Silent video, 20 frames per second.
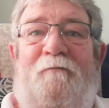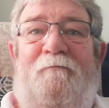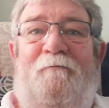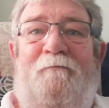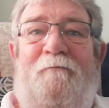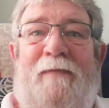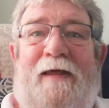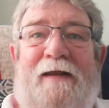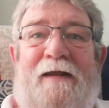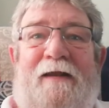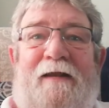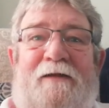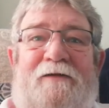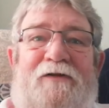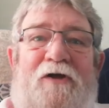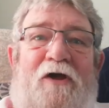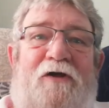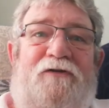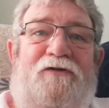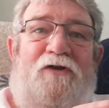middle
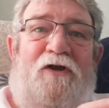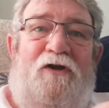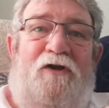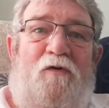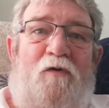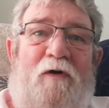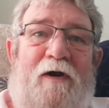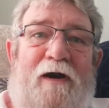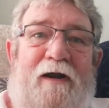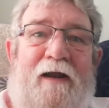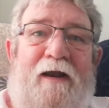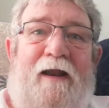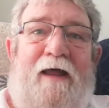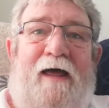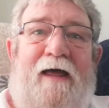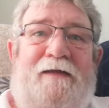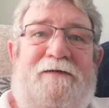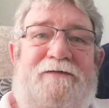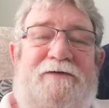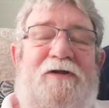down to lower
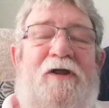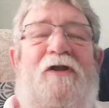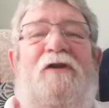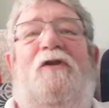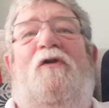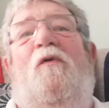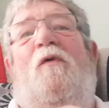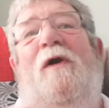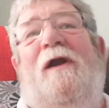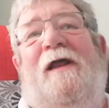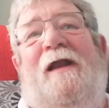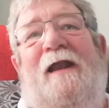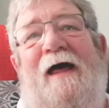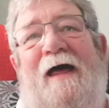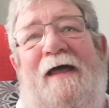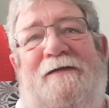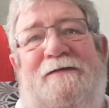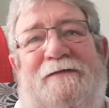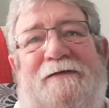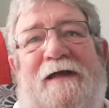class, not lower
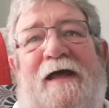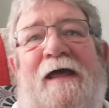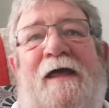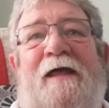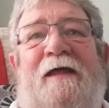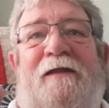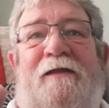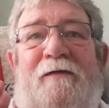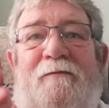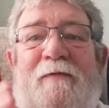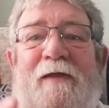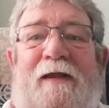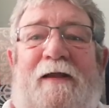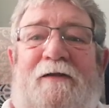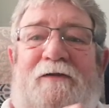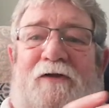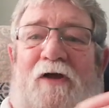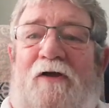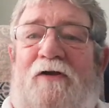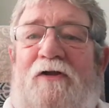class, the middle
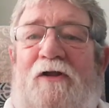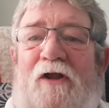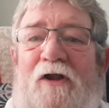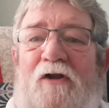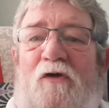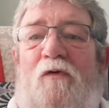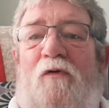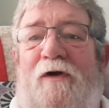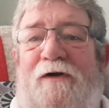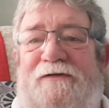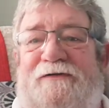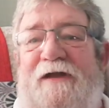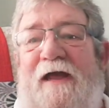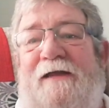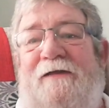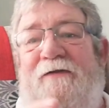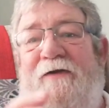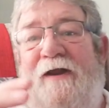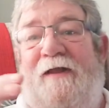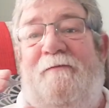down to the lower
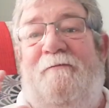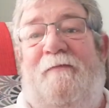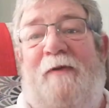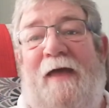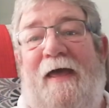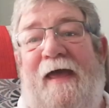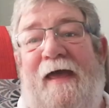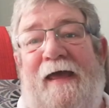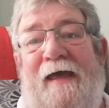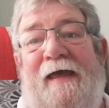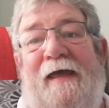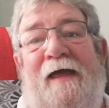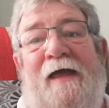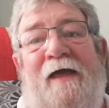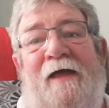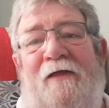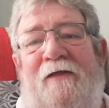sector in pay,